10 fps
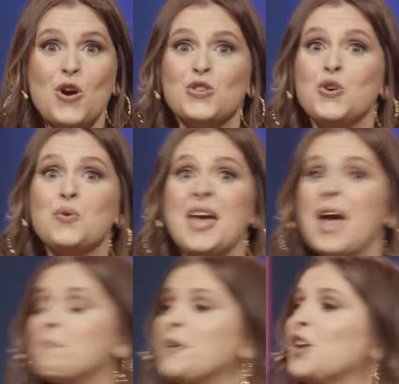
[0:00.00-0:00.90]
You
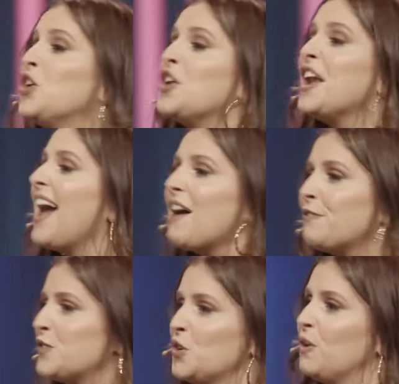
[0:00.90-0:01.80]
can't be good
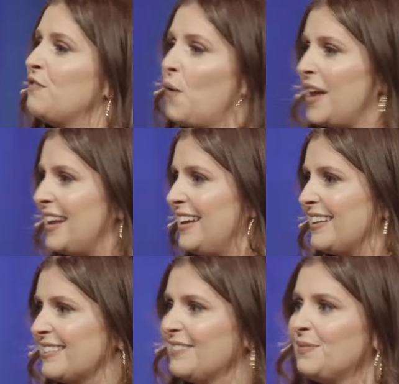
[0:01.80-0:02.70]
enough to avoid it.
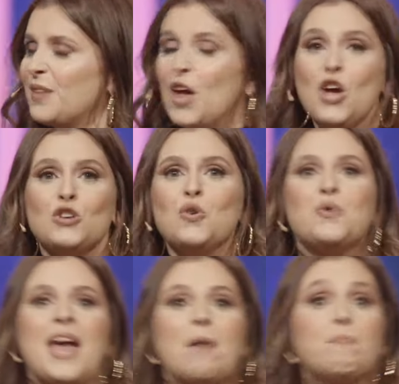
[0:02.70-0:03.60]
You
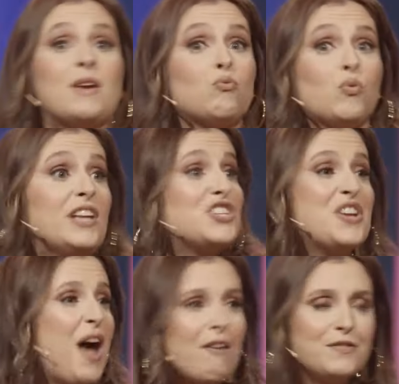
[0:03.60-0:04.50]
can't be rich
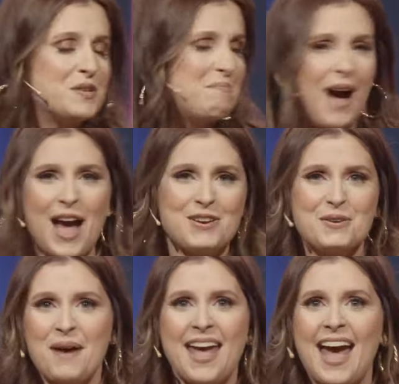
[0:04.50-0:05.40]
enough to buy
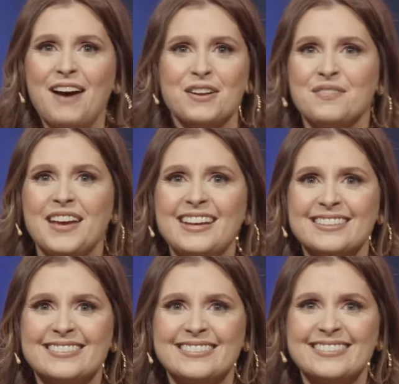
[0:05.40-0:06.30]
your way out of it.
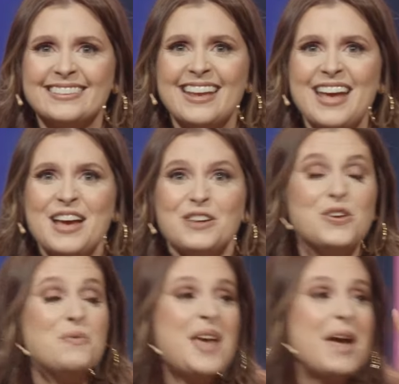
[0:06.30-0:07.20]

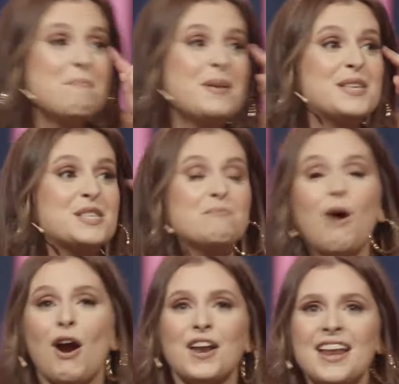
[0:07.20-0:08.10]
You can't be
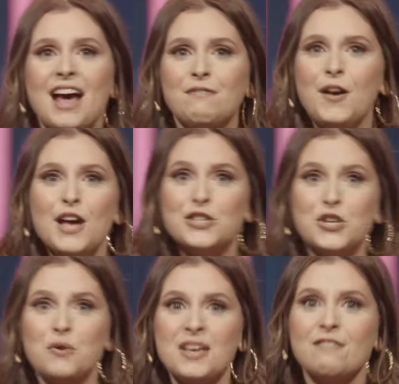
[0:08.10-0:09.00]
smart enough
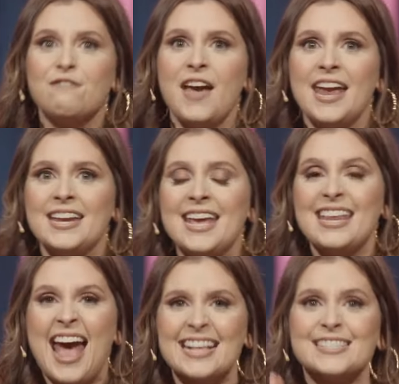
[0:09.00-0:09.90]
to evade
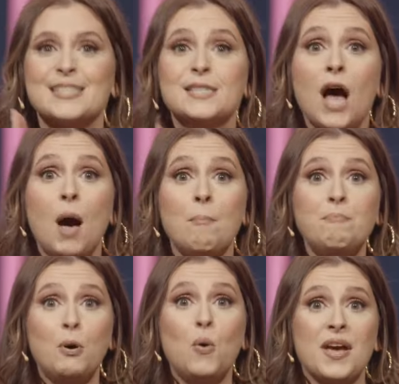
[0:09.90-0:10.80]
it. At
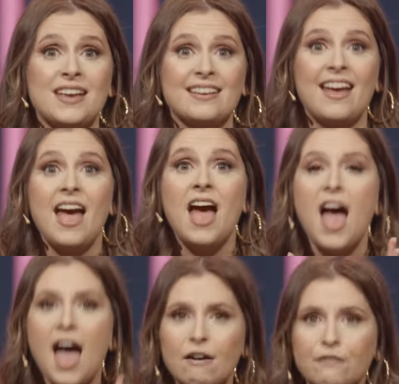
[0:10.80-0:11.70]
some point,
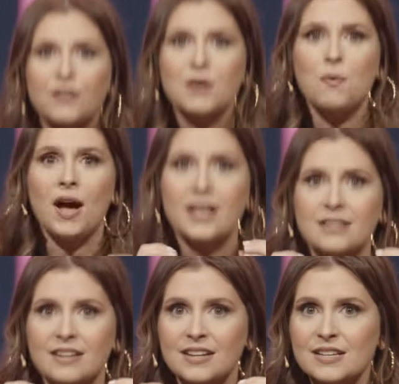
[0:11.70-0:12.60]

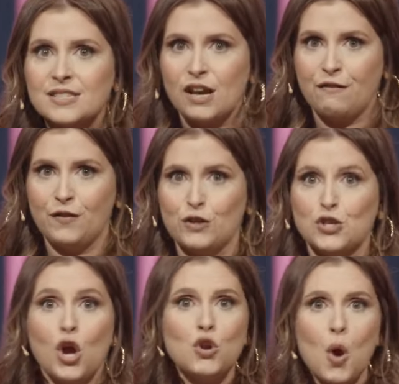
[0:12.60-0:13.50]
everyone
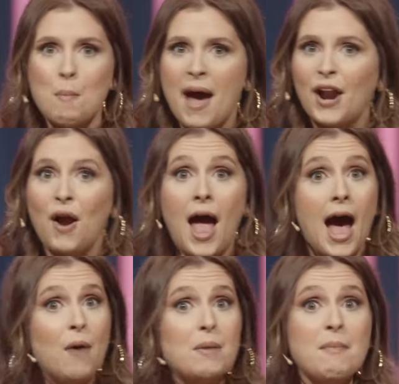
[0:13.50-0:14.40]
suffers, no matter
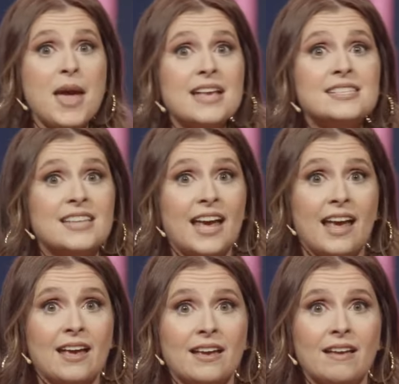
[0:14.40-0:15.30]
how
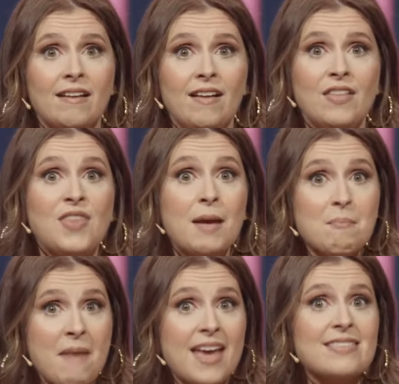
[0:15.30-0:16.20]
amazing they
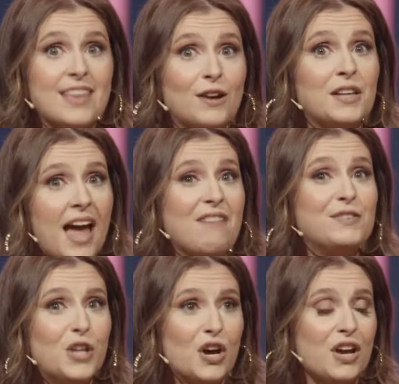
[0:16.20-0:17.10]
make their life
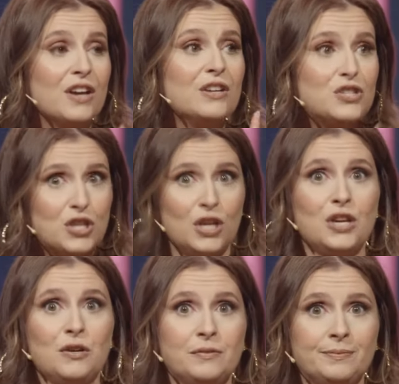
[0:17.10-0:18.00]
look to
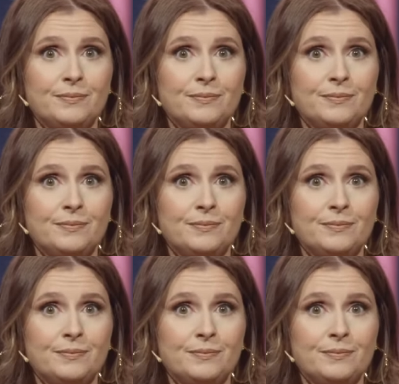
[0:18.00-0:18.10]
you.